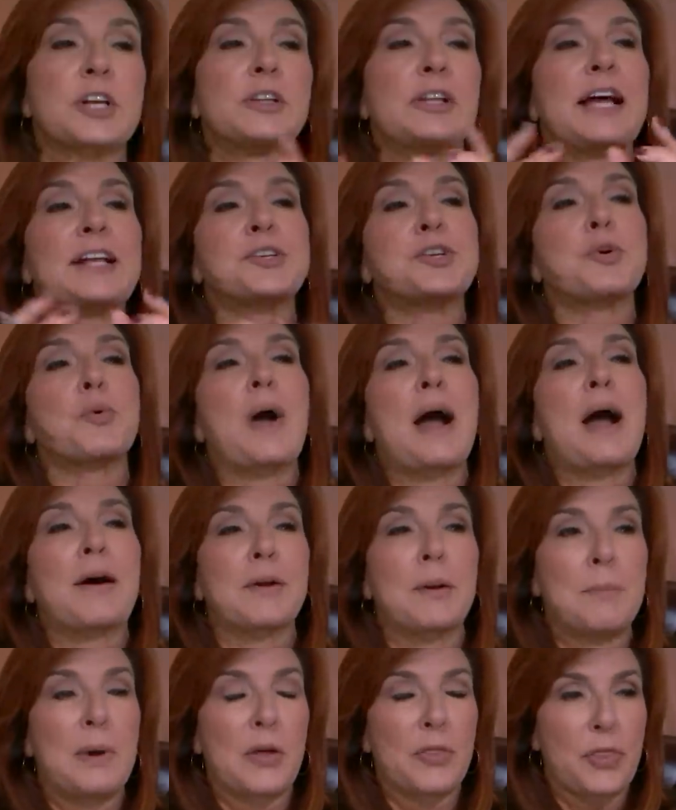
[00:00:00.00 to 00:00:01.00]
to let you
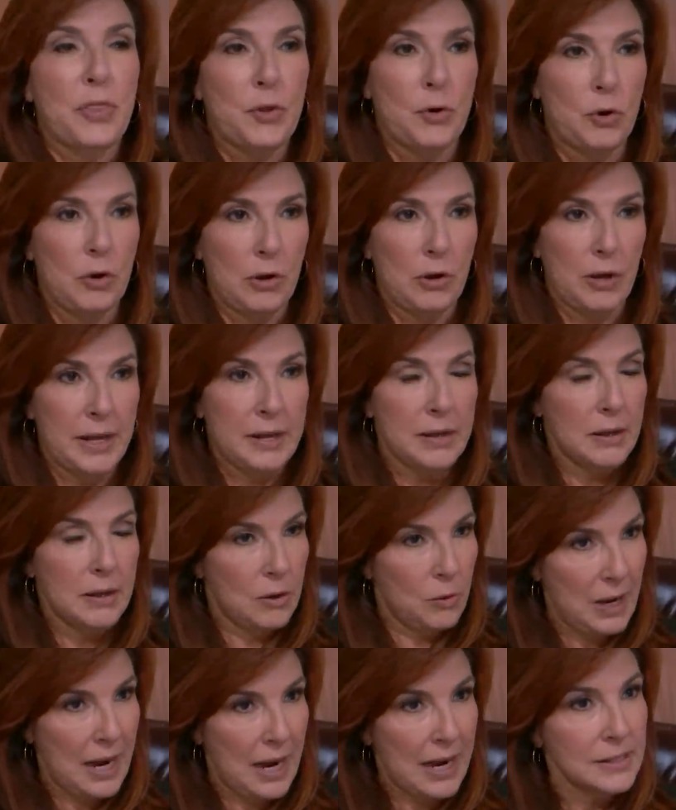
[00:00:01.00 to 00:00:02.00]
out a month early,
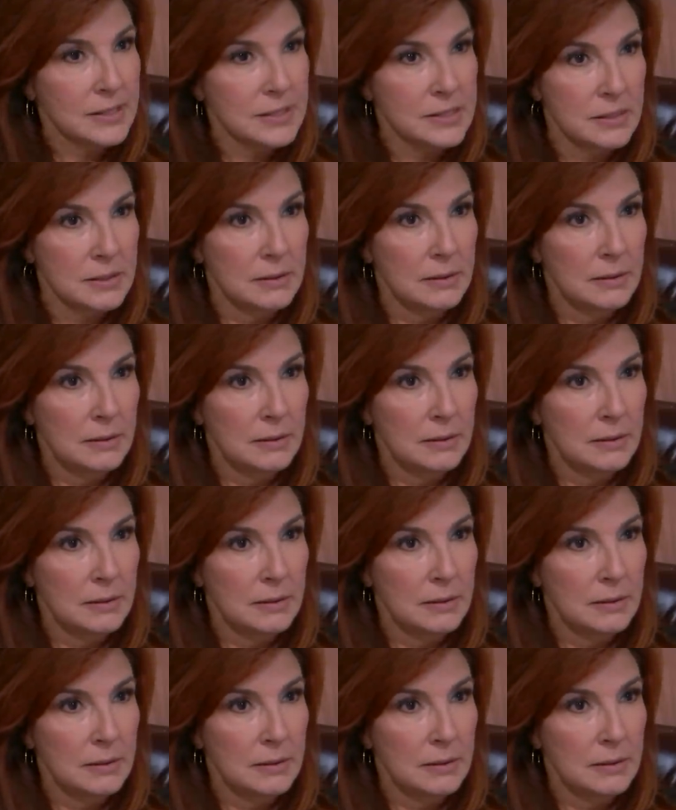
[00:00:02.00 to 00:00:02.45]
correct?